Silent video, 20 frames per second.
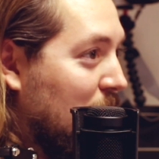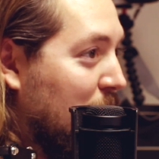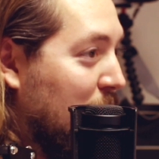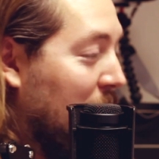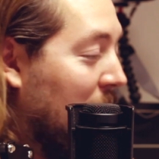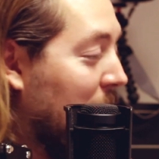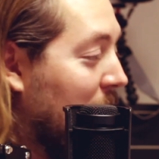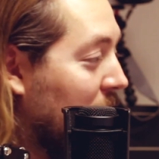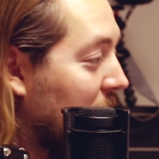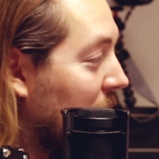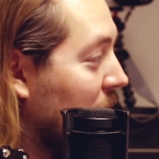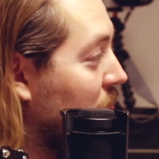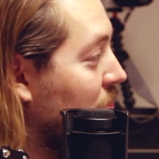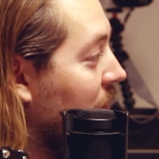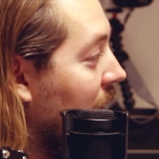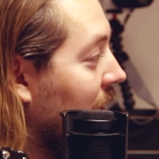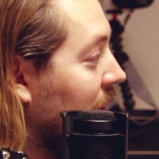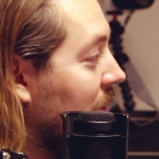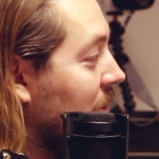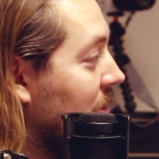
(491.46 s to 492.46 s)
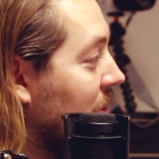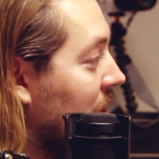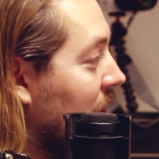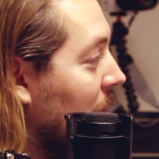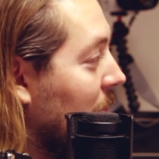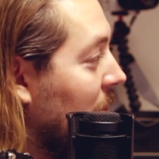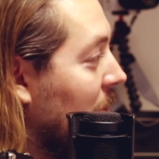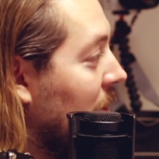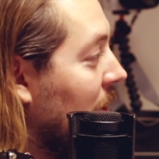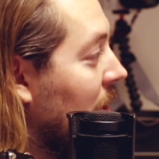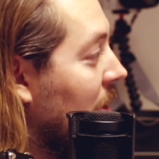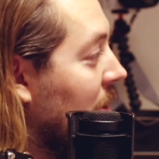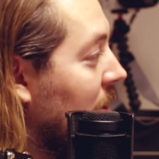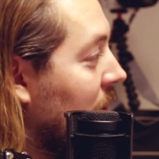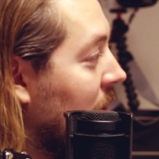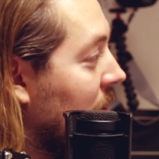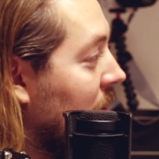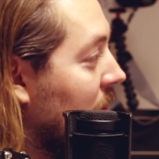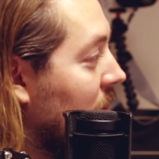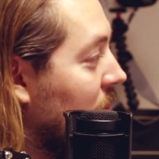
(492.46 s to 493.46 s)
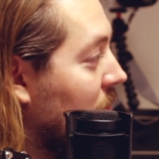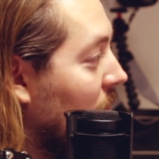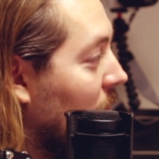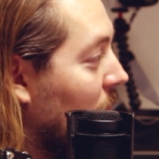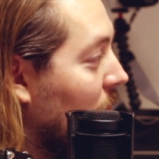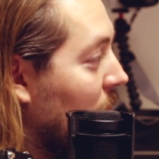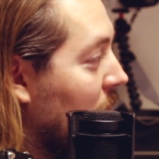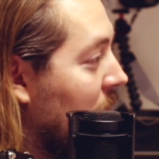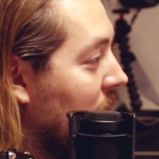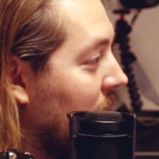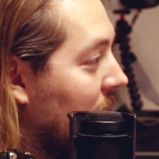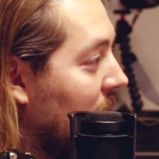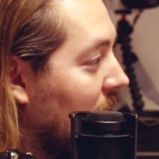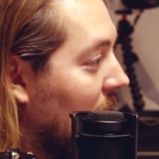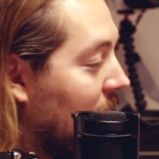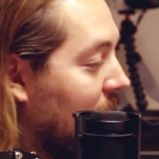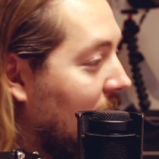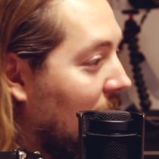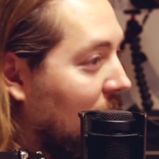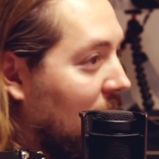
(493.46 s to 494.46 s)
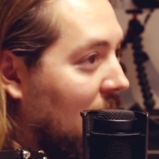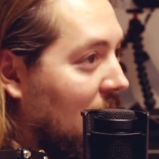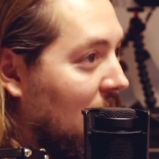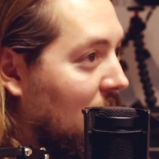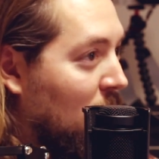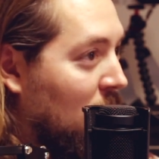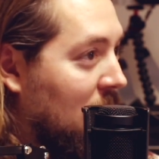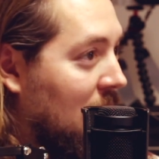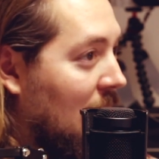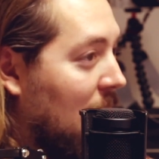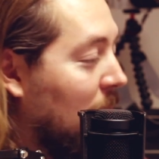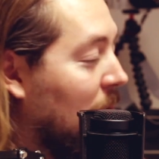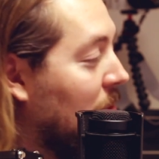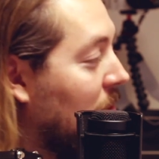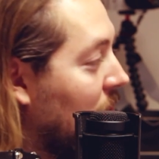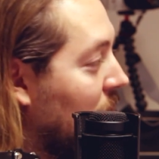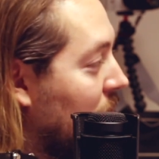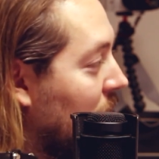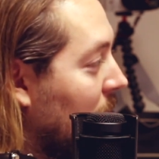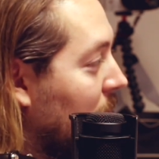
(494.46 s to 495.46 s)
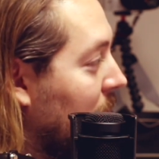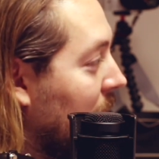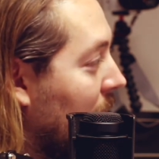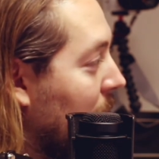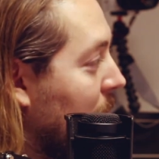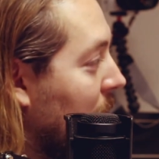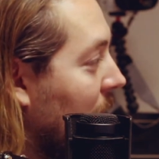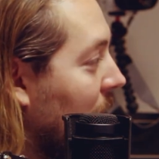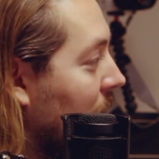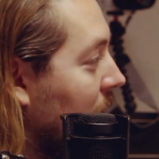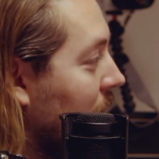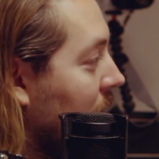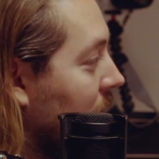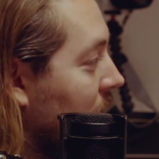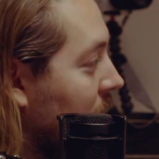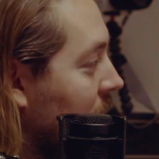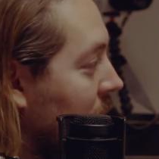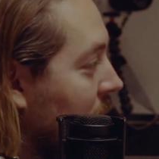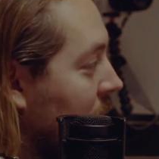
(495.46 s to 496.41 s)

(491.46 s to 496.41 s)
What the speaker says: pretty much contracted CWD. So they found that it was able to jump that barrier,